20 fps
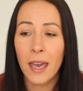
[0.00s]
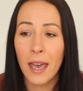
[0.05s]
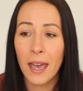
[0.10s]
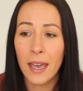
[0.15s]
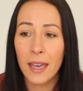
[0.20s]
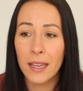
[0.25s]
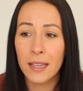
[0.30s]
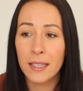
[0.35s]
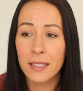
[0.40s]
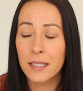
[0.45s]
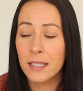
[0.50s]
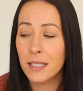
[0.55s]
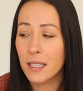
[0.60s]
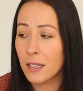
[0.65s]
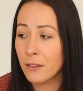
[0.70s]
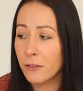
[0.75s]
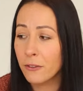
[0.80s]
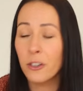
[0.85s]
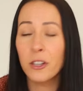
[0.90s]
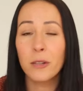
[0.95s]
And
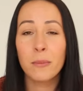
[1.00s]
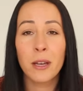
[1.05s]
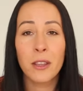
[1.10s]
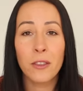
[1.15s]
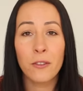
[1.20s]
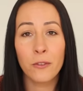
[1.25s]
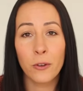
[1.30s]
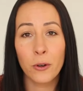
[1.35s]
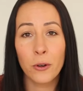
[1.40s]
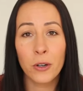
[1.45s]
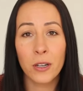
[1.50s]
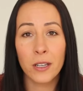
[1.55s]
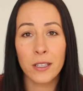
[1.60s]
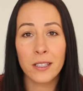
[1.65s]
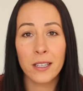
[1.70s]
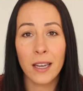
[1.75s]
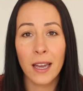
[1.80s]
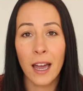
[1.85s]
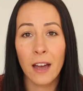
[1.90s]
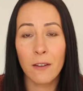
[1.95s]
for the month of
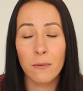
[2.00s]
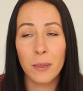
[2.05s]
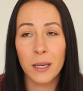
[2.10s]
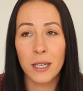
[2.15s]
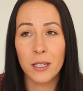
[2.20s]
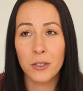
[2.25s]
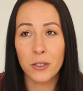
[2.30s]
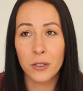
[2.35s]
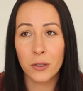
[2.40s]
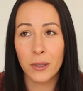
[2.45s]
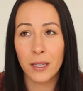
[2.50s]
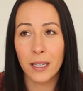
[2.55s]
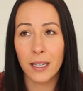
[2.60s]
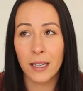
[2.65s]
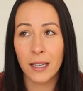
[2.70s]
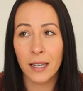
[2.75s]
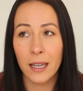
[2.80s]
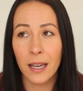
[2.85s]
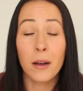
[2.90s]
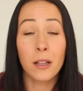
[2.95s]
August, I have been
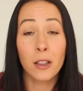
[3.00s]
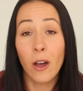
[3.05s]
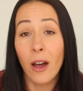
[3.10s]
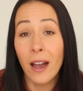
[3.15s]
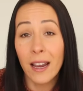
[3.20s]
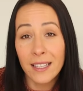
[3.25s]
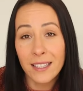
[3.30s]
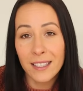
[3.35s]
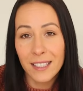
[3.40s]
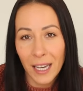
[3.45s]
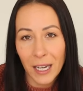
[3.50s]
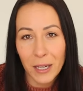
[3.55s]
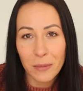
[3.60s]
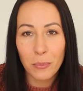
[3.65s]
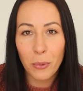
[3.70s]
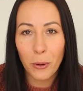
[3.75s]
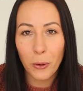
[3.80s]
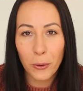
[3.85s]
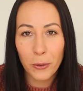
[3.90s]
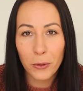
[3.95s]
doing
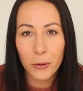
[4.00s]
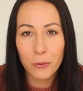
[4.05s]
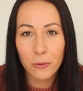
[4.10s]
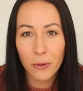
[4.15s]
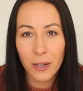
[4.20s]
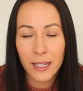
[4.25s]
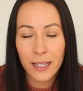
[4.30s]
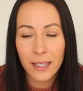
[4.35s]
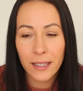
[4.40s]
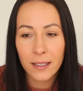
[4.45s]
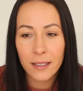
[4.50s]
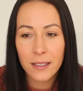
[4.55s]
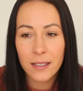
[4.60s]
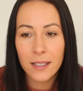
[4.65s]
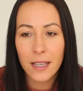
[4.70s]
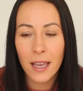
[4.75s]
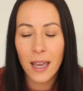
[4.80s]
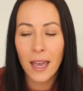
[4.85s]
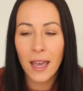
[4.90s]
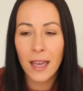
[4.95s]
Lionsgate portal
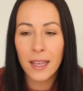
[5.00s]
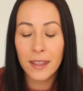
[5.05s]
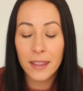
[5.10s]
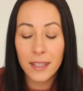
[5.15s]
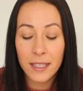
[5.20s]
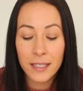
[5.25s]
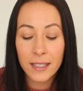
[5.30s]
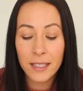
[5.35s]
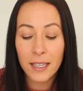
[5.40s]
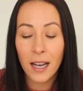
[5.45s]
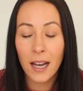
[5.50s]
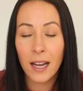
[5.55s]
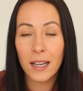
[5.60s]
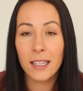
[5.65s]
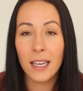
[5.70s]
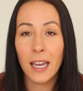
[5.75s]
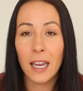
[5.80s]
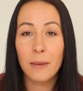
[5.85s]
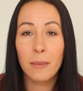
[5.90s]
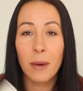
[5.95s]
readings, and this
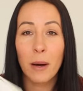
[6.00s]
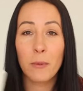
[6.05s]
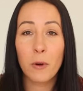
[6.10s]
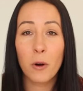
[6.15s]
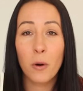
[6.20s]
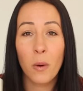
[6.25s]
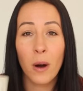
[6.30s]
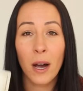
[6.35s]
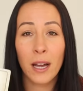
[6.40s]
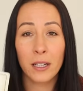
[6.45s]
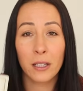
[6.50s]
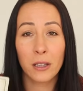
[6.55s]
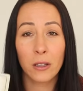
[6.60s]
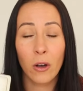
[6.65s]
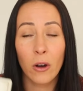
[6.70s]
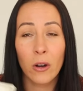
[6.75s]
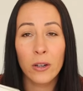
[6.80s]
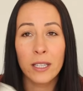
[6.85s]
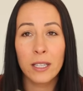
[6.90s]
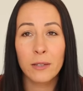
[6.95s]
card came up quite a
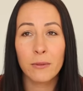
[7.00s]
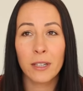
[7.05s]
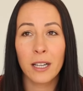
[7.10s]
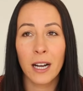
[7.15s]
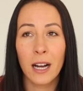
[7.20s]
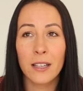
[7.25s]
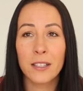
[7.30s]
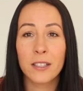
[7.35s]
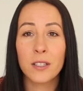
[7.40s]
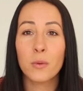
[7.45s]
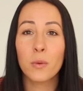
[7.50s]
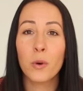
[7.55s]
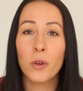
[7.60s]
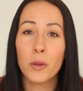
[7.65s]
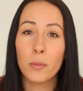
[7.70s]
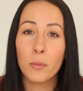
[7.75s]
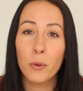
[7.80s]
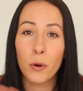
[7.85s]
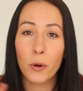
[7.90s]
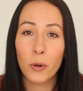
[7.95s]
lot in regards to what
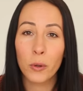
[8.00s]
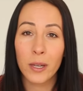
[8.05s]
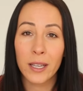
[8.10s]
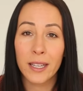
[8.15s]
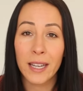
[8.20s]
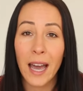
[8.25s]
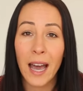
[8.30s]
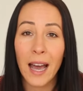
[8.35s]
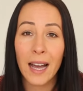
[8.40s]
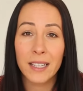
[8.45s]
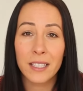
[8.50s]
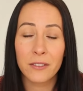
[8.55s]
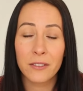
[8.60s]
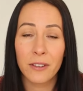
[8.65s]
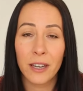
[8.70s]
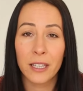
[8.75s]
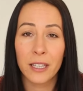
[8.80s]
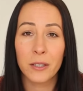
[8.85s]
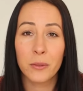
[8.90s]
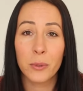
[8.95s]
the portal had
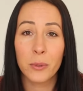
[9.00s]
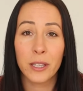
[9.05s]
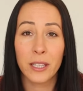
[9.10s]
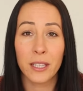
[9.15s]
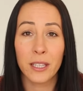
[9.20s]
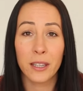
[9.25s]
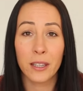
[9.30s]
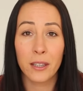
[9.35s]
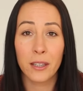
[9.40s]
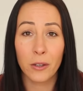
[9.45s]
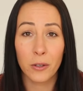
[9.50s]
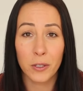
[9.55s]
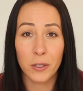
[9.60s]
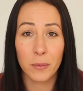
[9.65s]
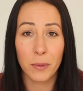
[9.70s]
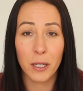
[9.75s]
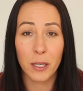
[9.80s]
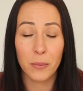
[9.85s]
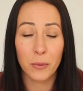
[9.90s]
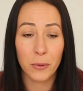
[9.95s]
activated within
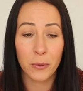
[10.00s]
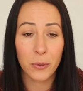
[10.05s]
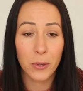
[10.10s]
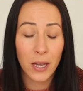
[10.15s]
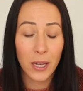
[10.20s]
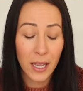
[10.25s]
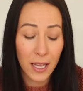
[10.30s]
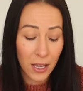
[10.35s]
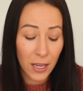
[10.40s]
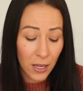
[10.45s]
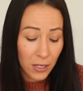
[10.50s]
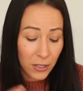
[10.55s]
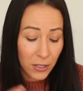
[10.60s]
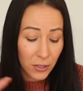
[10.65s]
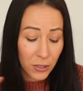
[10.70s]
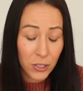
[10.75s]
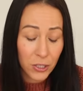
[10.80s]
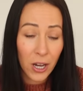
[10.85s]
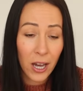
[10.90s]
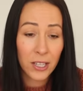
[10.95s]
those people.
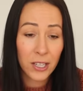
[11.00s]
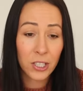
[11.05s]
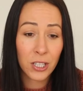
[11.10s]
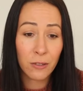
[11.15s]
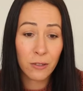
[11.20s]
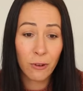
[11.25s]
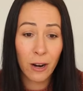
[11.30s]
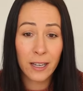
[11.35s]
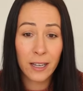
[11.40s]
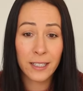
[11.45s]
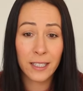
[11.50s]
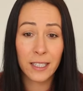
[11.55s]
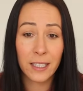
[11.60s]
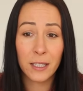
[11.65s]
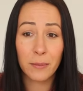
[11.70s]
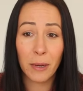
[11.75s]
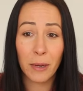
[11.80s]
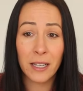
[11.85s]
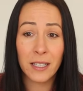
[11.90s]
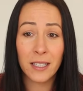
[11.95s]
So Tai Chi rising
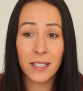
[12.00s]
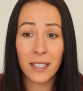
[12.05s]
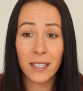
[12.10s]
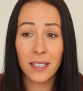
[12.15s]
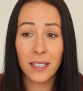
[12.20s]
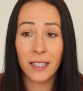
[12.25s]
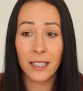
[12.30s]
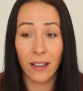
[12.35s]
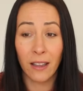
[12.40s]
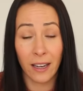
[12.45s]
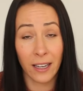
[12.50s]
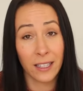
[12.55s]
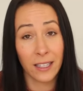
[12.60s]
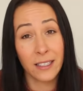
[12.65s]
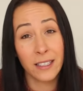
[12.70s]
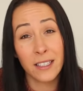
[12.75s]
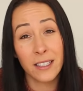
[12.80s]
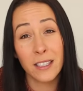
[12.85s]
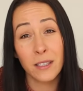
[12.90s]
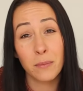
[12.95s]
is basically like
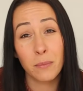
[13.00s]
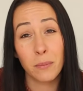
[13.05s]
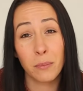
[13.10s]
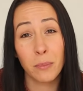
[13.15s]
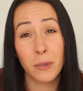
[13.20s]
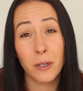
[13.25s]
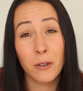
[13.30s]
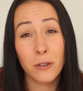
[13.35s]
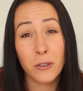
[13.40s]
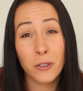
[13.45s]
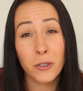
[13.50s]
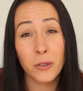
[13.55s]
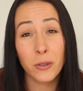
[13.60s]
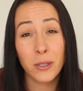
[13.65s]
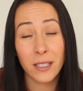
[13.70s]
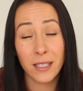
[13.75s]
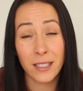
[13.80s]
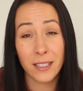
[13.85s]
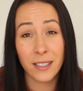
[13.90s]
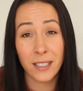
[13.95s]
an spiritual
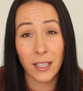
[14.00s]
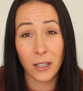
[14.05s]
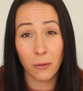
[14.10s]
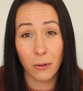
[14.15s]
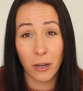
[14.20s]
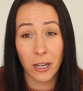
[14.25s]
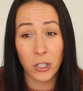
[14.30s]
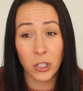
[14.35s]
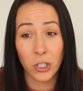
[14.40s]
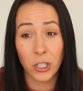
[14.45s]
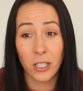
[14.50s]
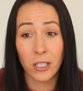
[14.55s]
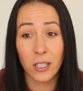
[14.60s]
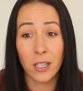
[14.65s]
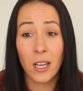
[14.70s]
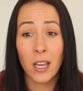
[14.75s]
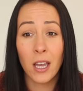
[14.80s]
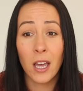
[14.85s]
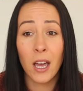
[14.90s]
acceleration.